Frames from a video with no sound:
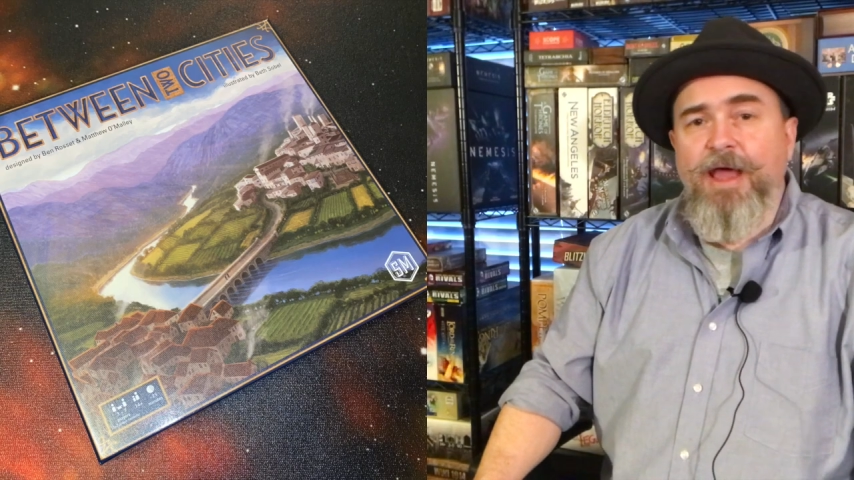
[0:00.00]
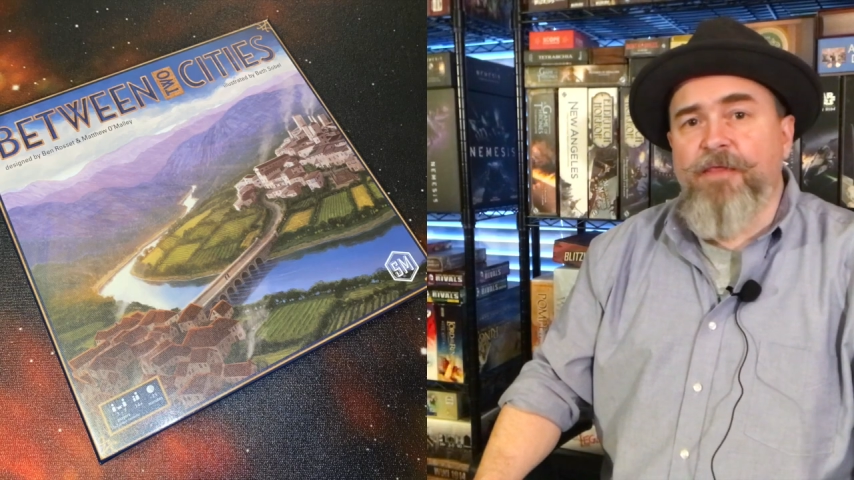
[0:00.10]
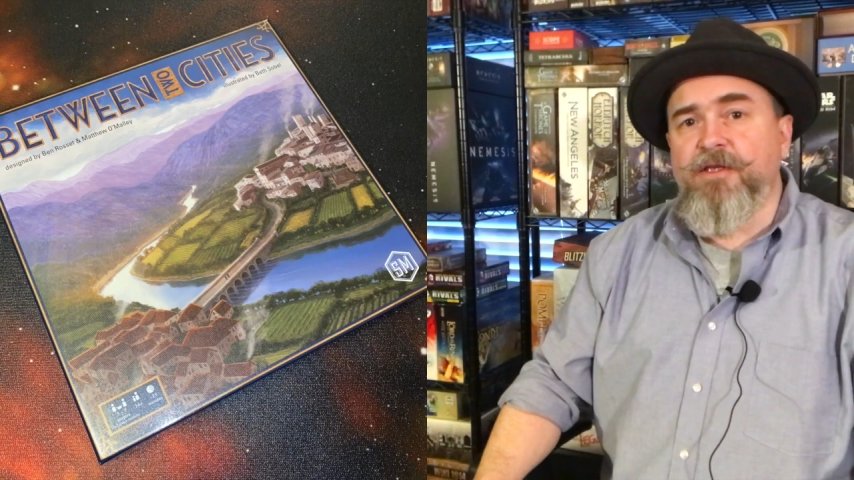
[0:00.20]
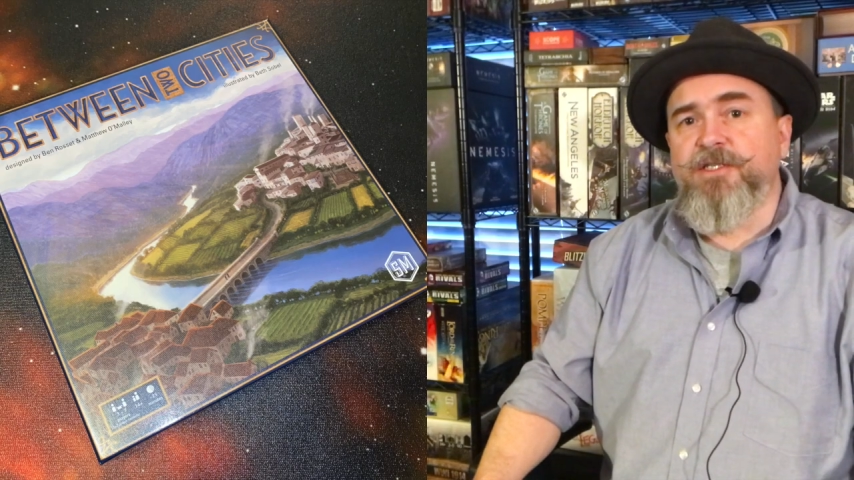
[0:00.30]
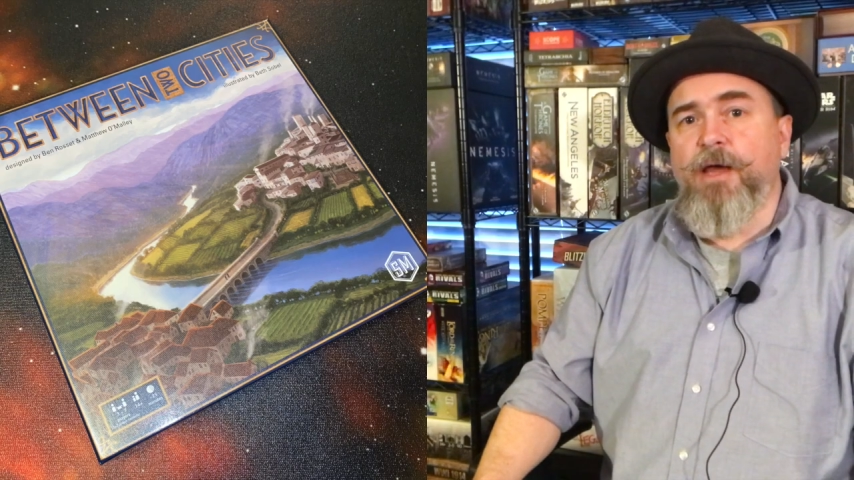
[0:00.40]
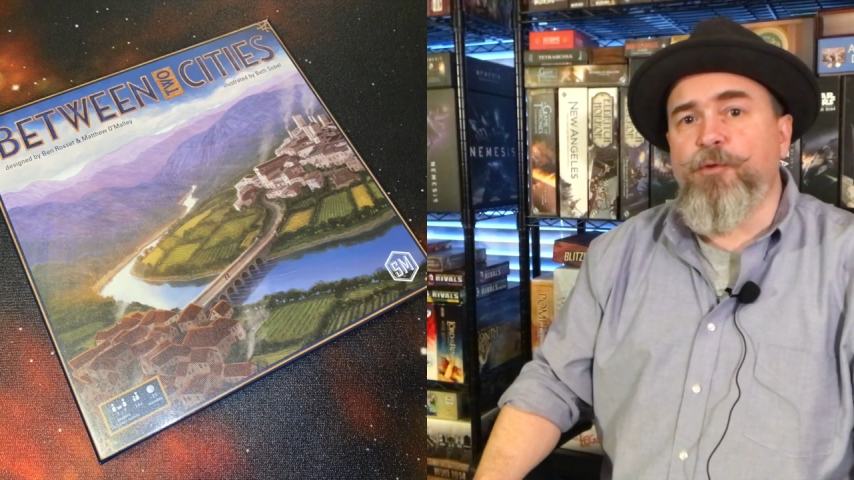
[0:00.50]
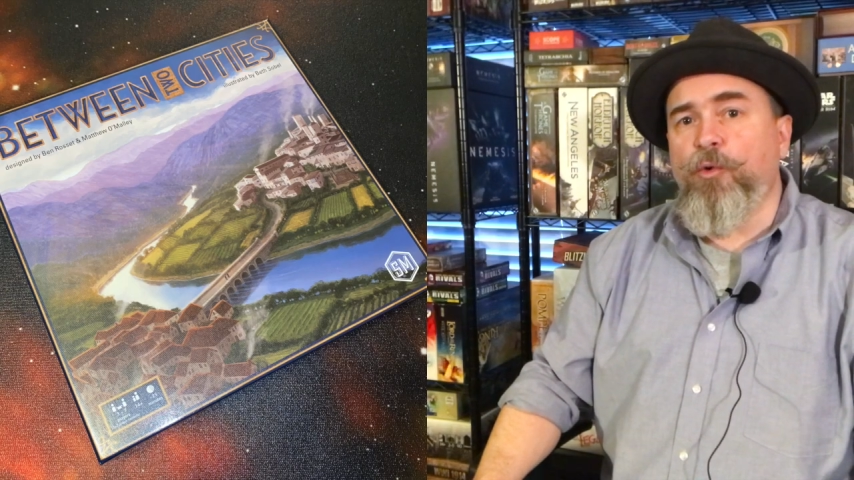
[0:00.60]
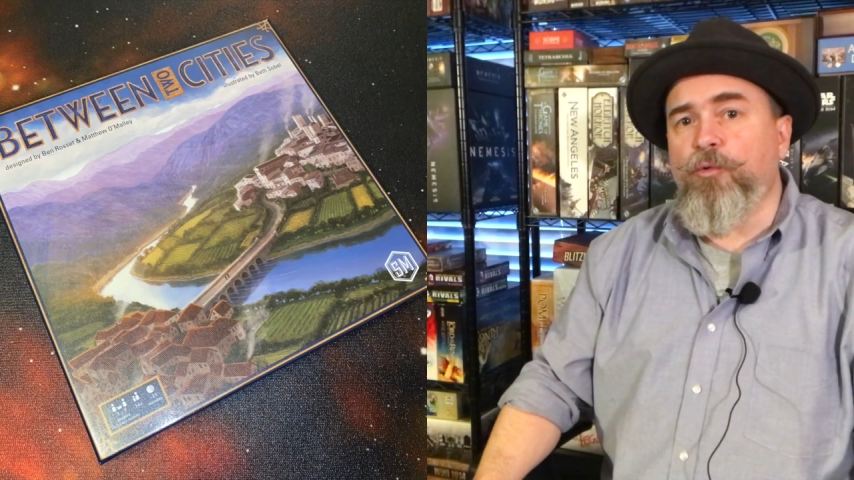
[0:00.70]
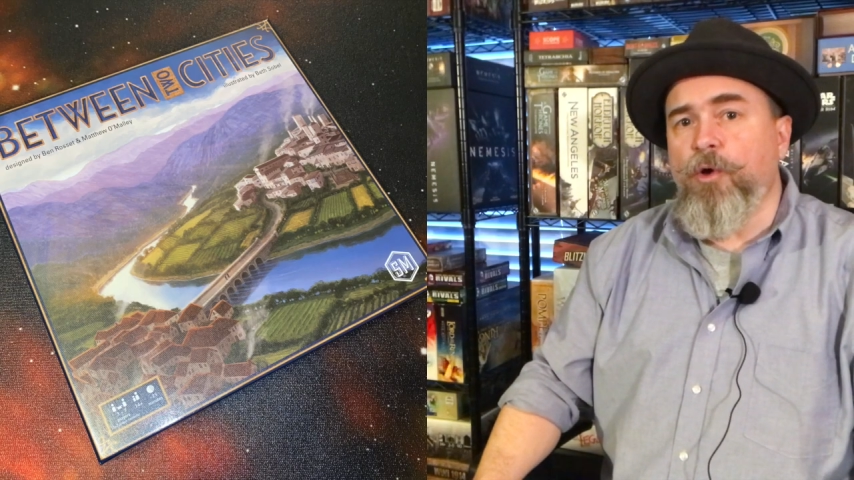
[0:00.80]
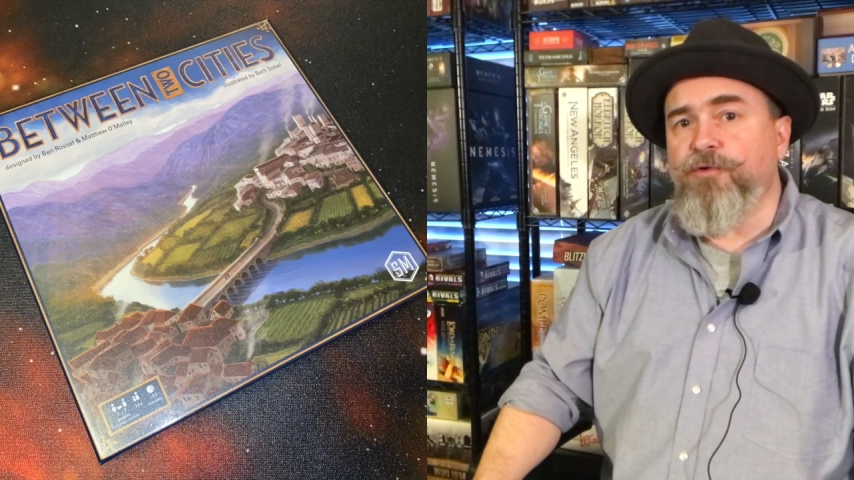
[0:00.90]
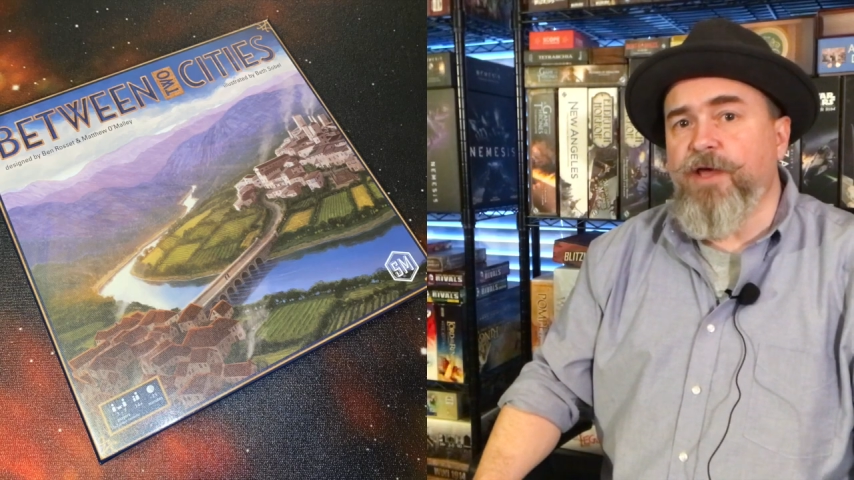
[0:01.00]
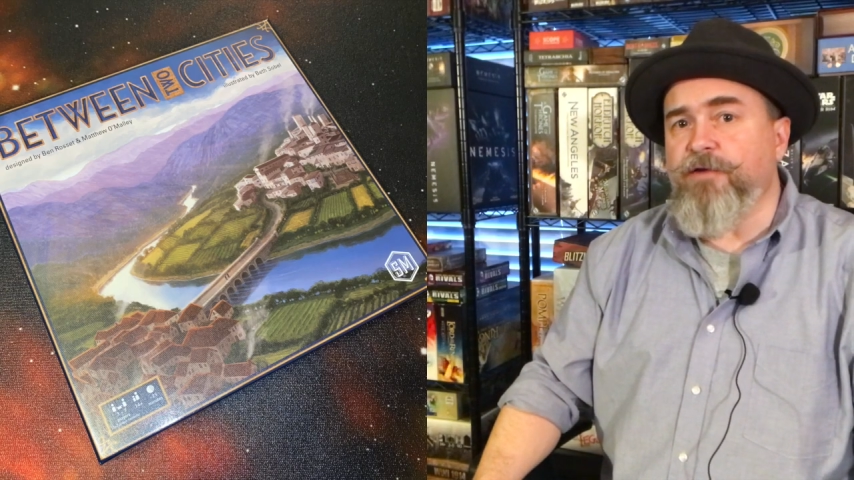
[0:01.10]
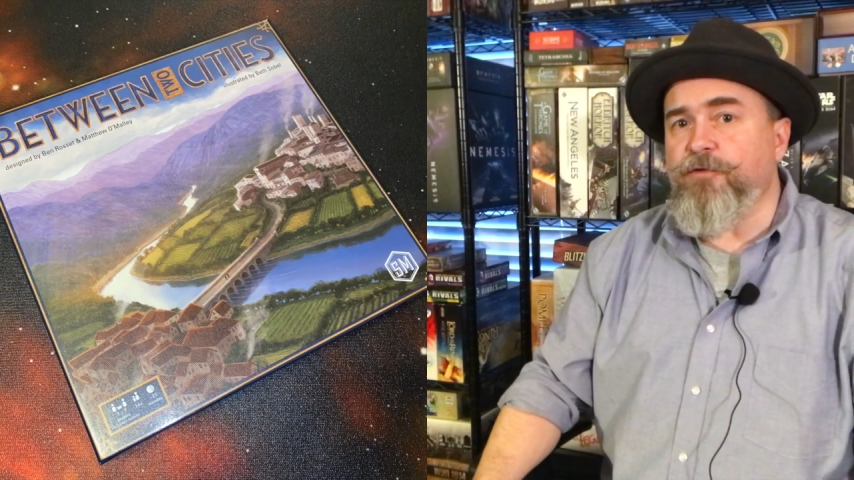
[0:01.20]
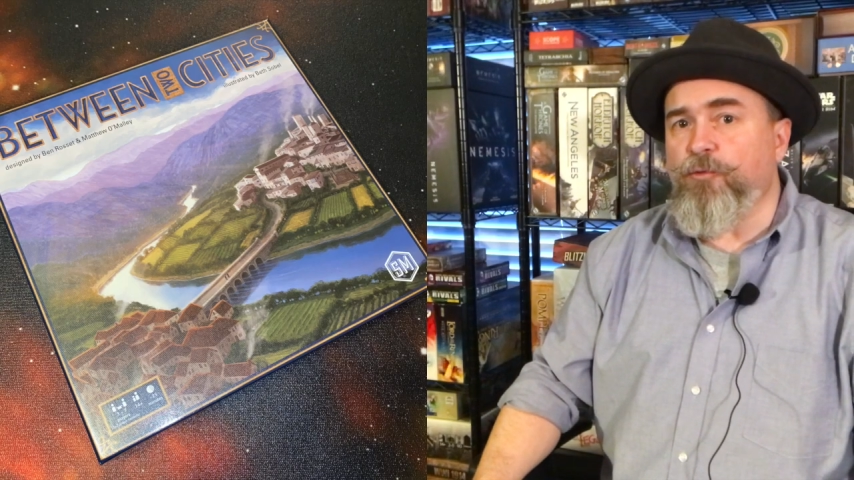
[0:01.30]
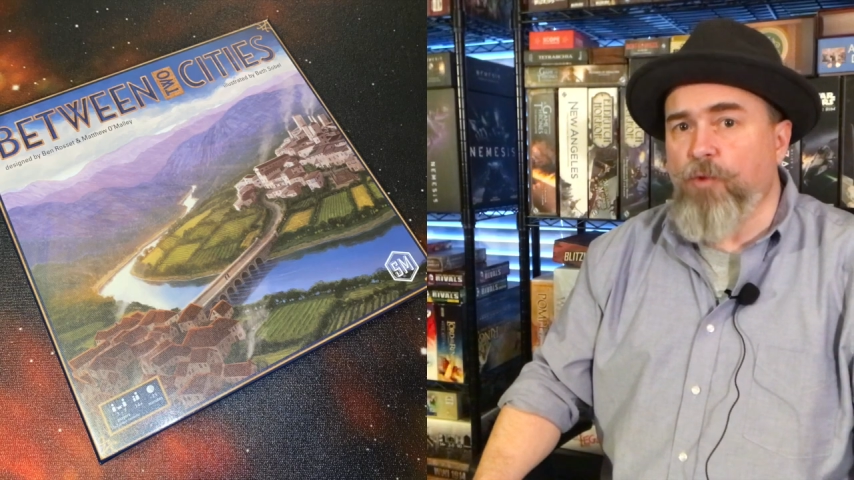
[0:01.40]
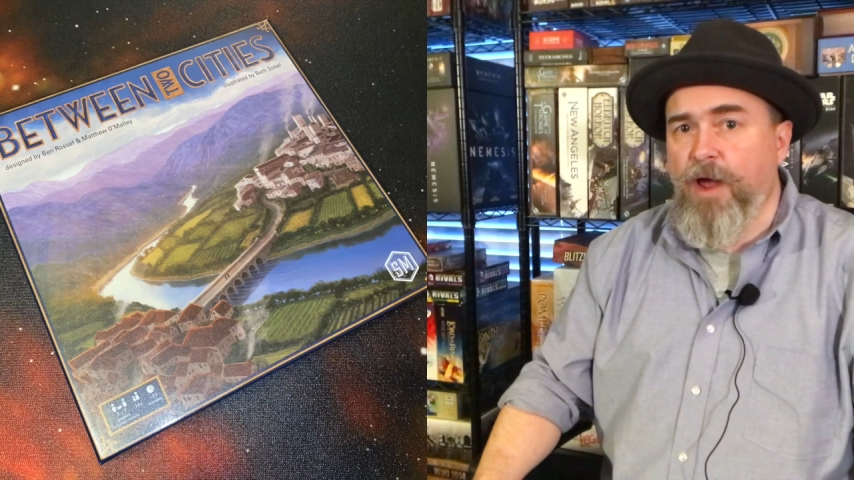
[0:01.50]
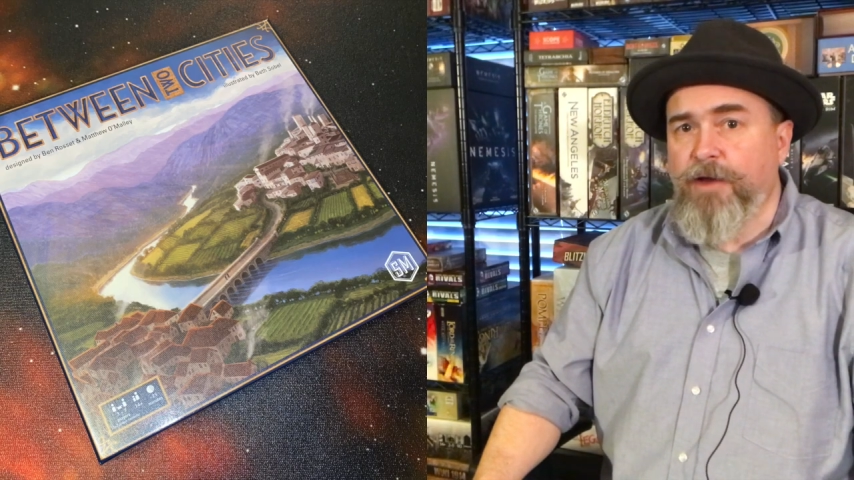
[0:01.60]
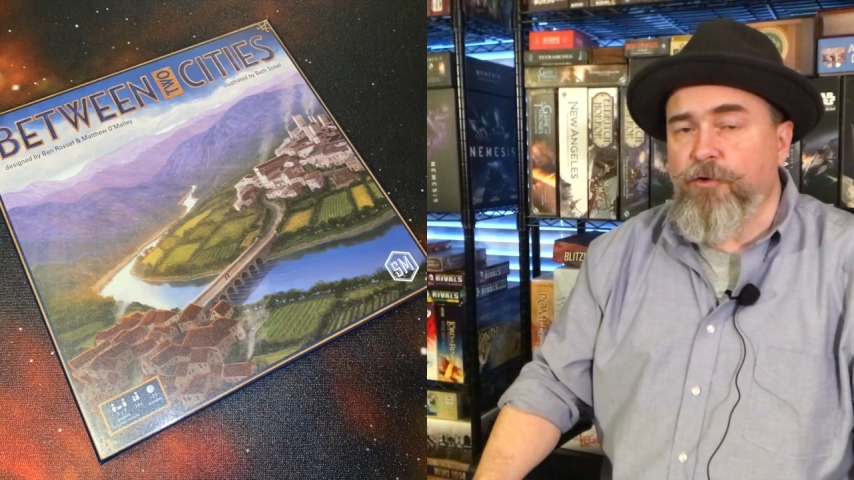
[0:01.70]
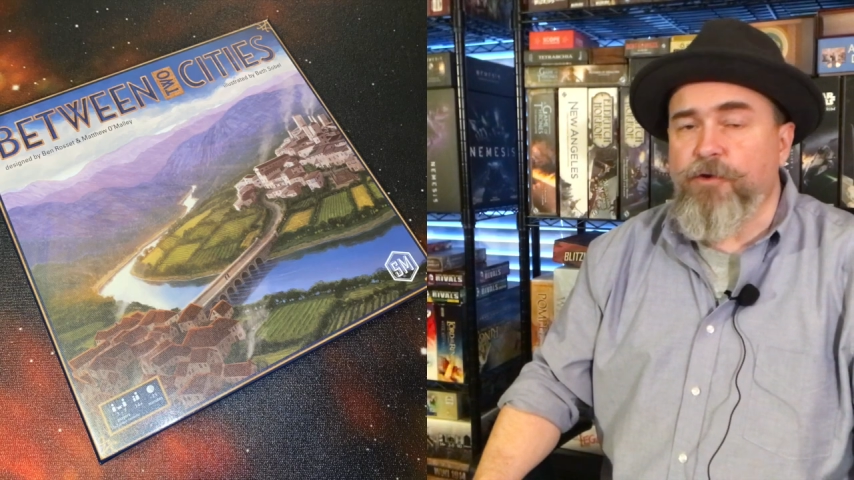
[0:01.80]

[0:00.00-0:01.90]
and this time you will rotate to the right.